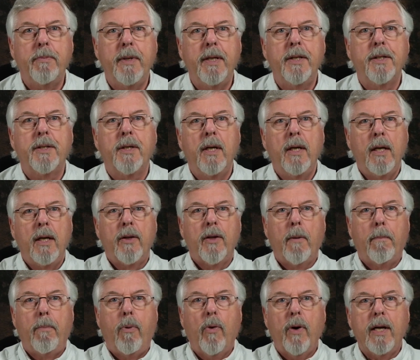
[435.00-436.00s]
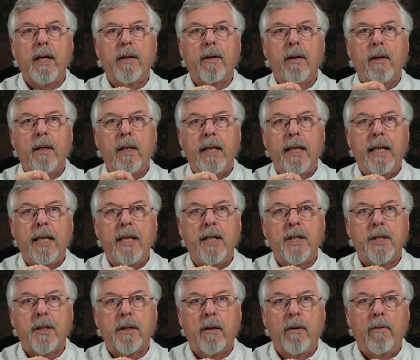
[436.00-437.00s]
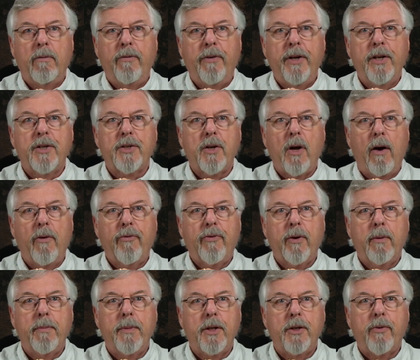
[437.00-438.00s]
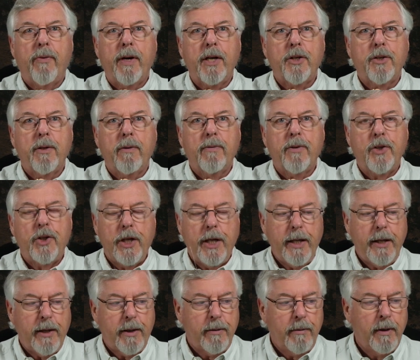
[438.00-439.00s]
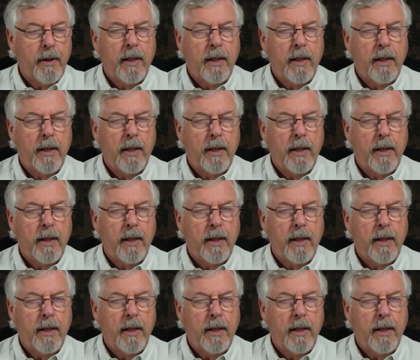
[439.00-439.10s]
means the point veers off from the direction of the shank.